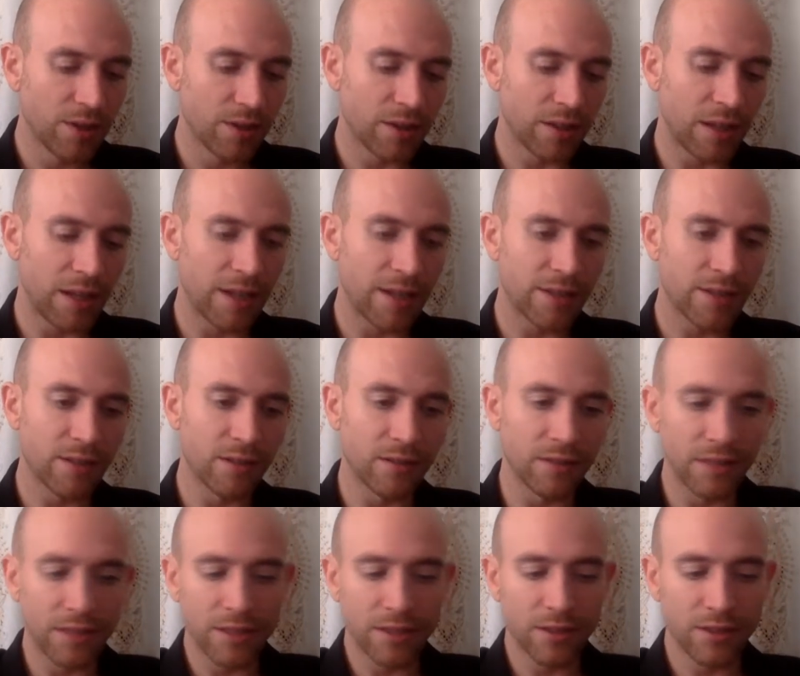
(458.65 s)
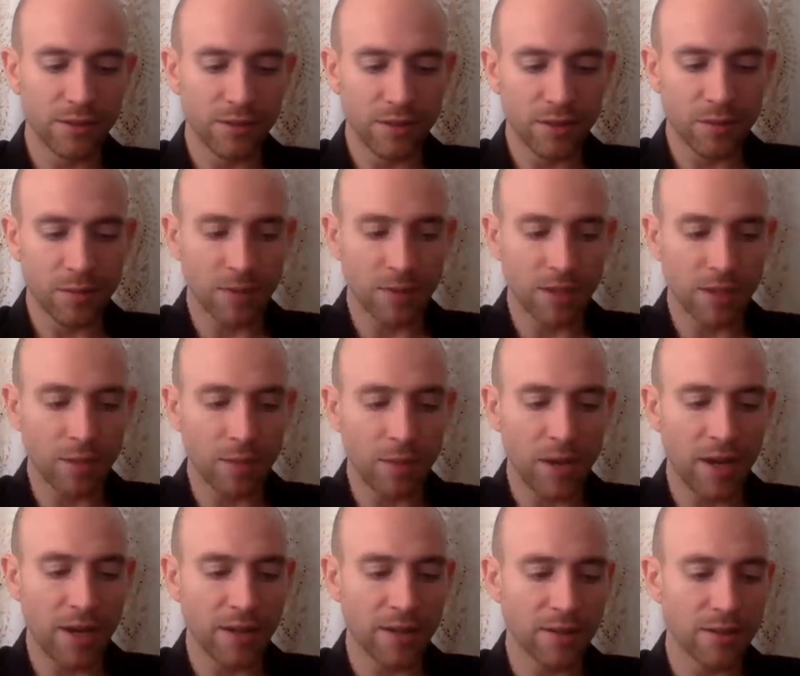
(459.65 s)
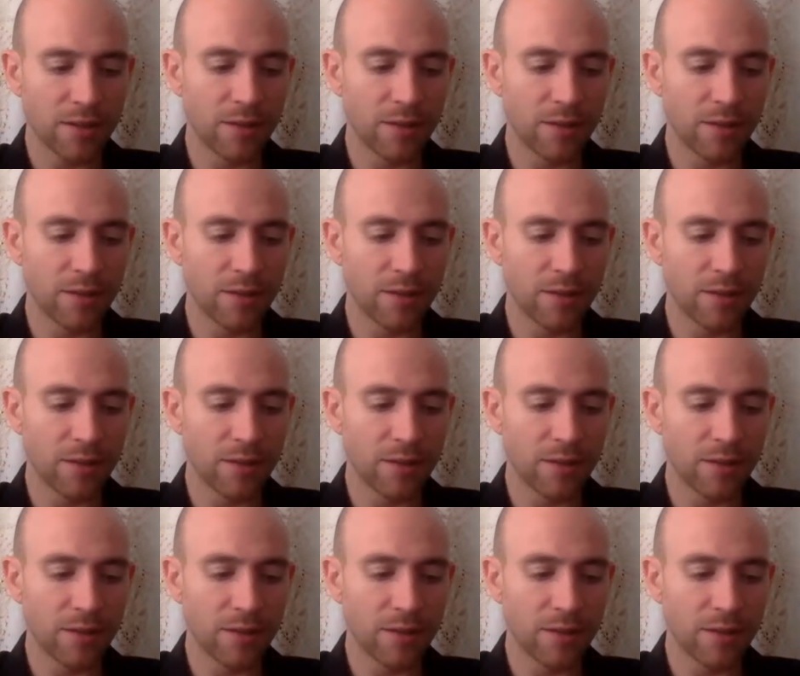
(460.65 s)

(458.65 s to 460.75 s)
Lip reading: clients don't listen to us, but they pay us,